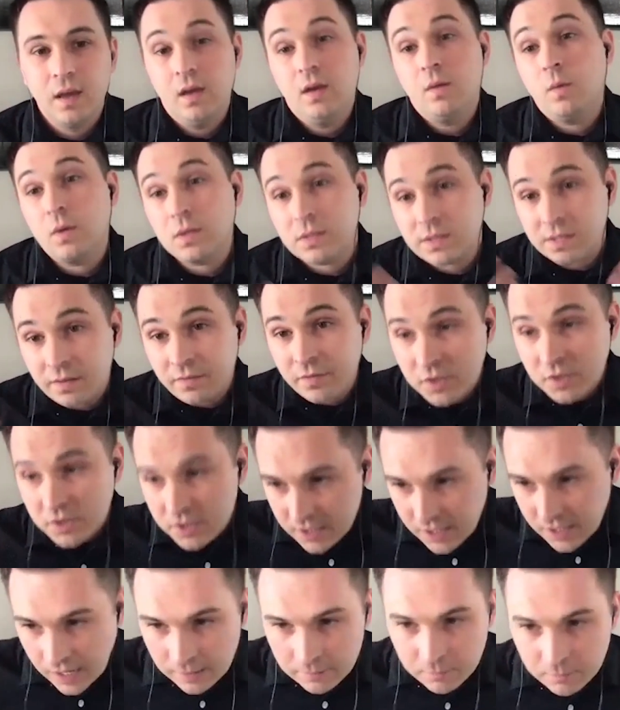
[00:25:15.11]
well,
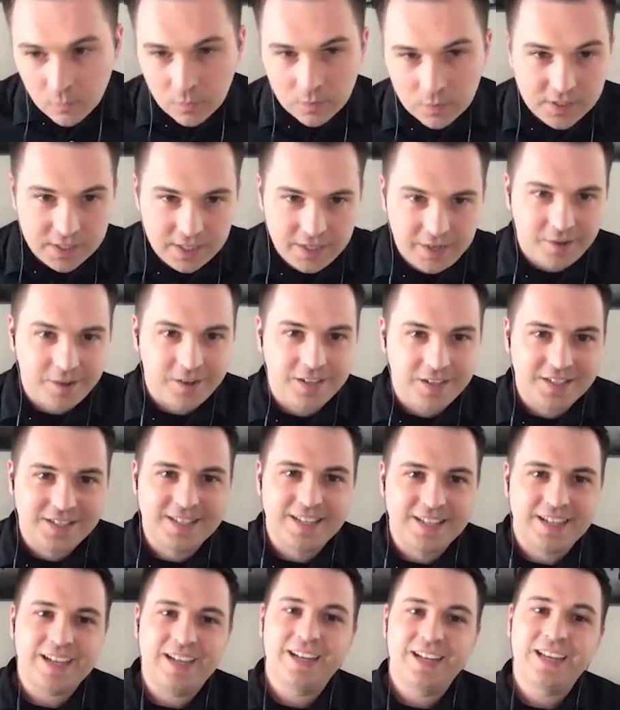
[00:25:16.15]
selfishly, I was curious to
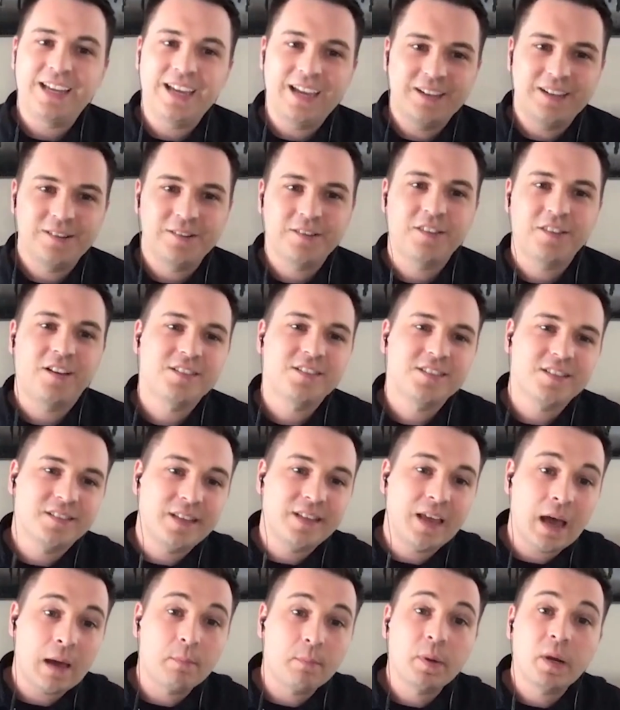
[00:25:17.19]
kind of get your thoughts on
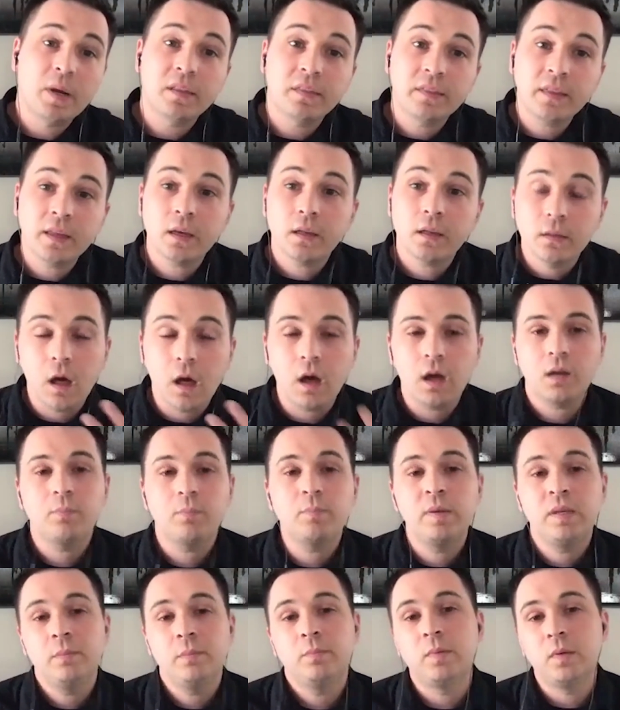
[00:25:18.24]
that, but I think a lot of
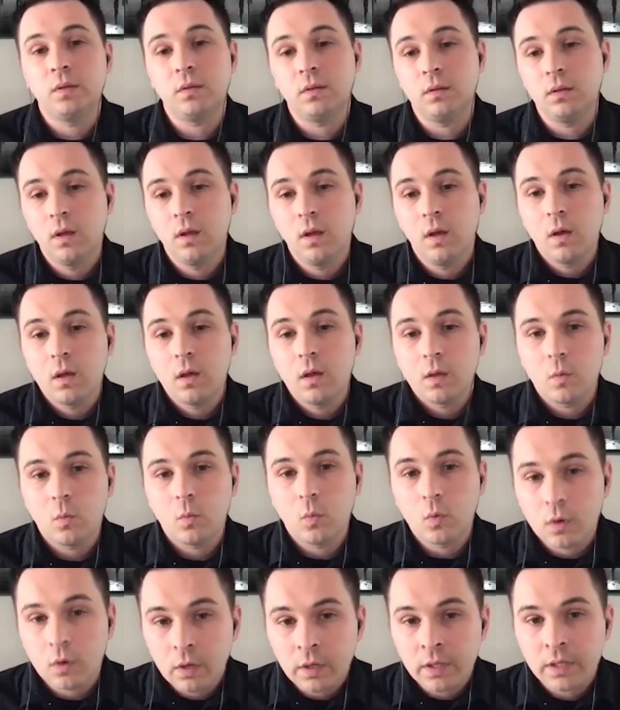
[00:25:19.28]
people
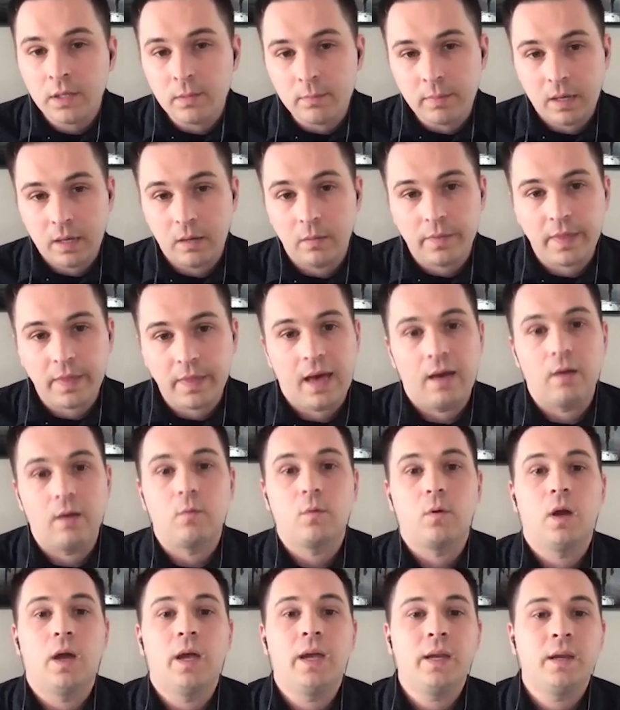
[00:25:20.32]
worry about that,
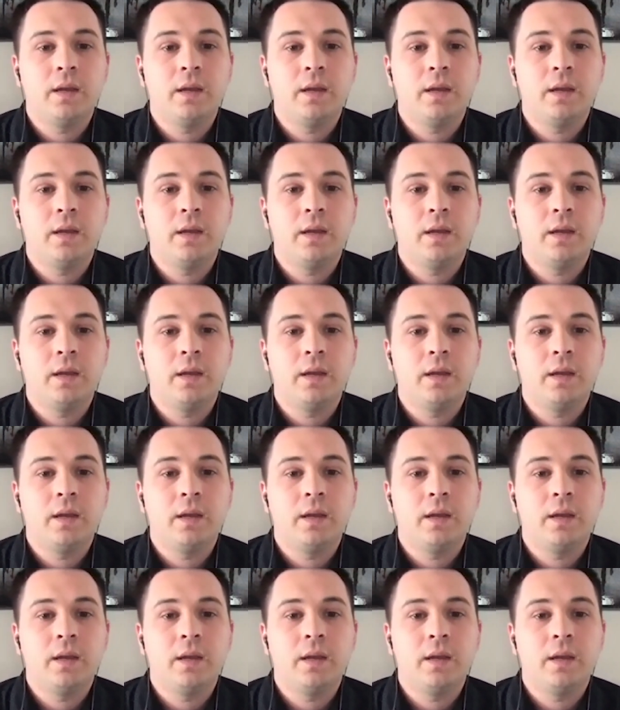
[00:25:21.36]
right?